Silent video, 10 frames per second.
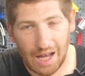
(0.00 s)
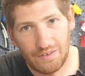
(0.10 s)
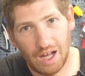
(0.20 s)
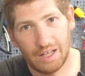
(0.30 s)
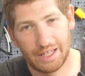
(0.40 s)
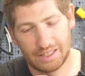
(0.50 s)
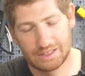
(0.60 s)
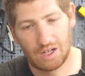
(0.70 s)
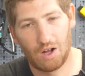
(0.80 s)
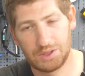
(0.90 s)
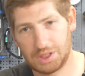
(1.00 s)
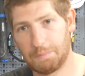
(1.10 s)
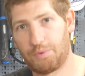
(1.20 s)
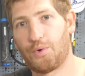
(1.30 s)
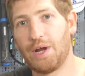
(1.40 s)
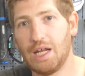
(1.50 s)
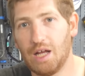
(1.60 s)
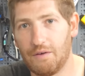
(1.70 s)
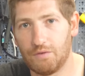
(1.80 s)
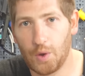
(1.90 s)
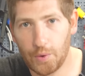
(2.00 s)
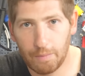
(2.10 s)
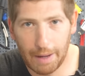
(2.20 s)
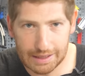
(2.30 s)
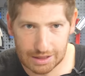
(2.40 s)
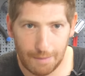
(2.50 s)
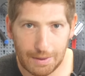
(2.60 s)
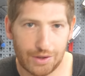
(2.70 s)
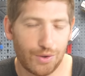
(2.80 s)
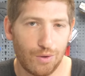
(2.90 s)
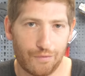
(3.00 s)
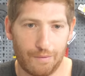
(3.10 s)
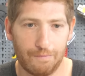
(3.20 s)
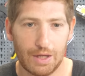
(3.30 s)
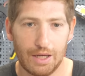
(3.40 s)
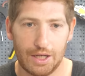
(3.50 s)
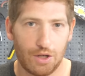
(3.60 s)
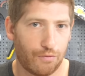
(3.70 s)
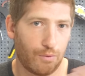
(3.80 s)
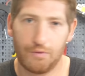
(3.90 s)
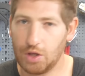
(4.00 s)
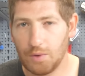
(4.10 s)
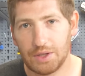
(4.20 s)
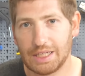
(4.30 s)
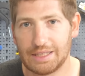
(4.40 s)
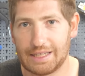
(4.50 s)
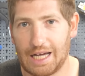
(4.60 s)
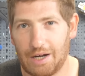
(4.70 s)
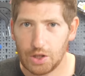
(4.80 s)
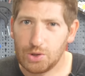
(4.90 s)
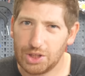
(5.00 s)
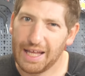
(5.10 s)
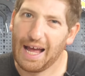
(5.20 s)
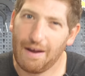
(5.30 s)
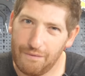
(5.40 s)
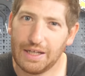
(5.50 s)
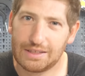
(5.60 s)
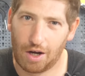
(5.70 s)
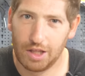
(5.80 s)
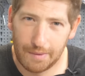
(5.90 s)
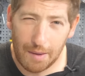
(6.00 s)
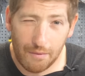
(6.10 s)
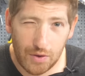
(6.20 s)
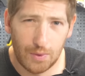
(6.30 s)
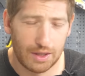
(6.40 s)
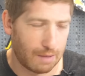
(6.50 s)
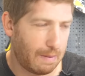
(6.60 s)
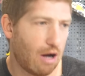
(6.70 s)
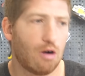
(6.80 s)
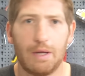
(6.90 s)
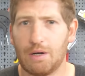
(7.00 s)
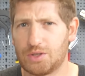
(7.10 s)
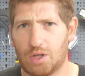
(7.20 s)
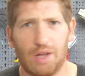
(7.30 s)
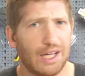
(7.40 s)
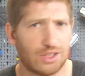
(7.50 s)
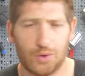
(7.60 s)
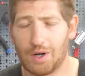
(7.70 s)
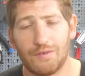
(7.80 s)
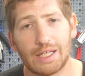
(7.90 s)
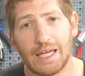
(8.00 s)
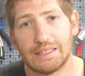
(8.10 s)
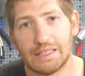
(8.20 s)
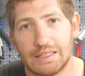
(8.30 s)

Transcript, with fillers: I've got like this constant parade of loaner bikes coming through from, you know, for review and things like that. Usually they have things on them that I'm reviewing, like power meters or lights or whatever the case